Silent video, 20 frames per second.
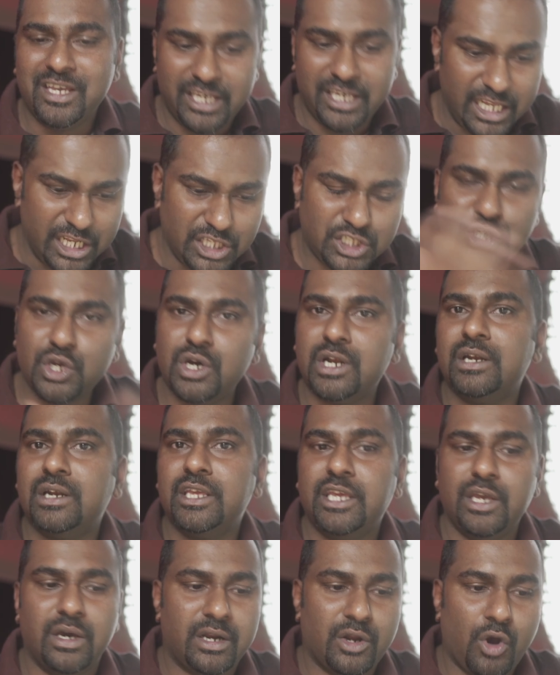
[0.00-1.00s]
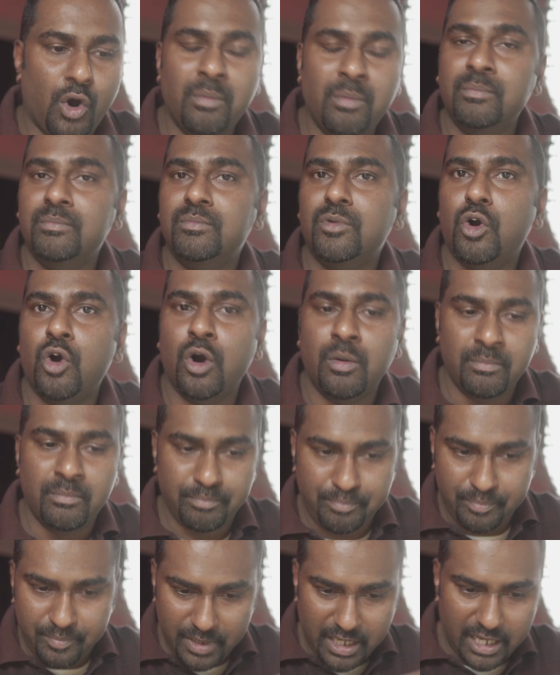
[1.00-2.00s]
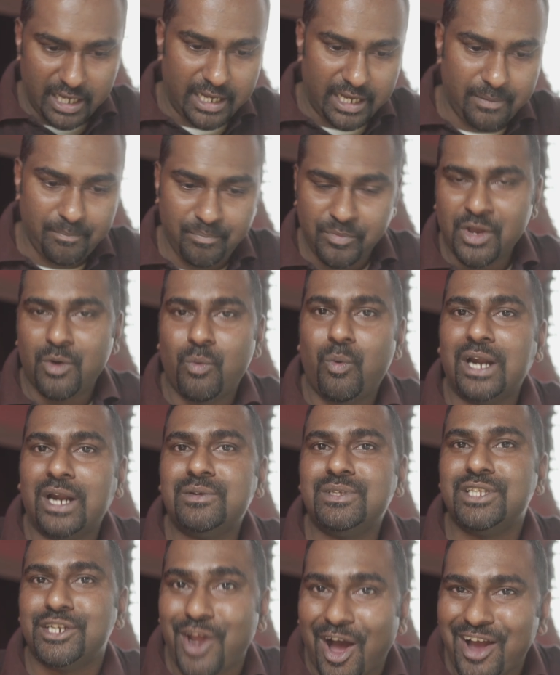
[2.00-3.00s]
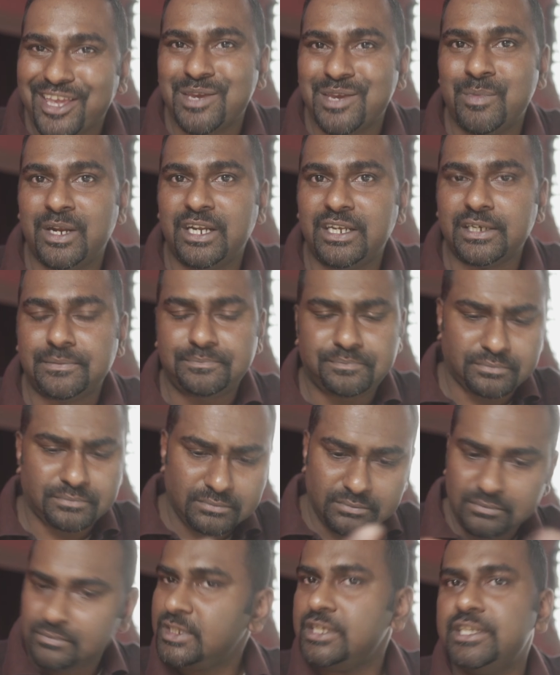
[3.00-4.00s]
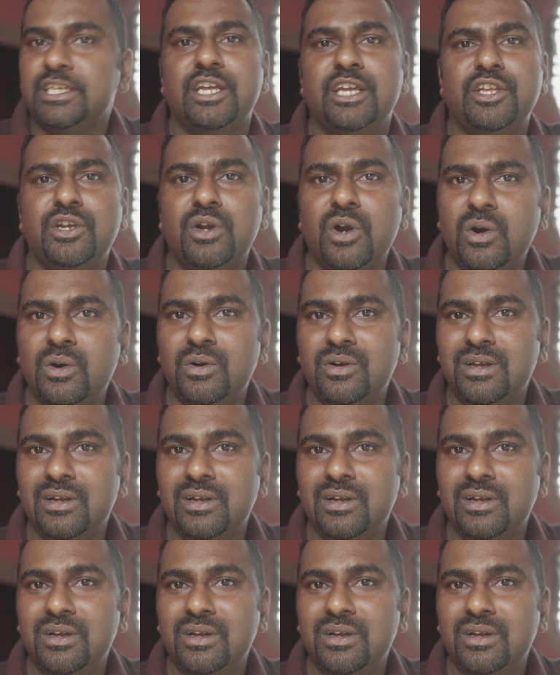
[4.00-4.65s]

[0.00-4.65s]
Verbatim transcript: here is your your home home um, whatever the document here you go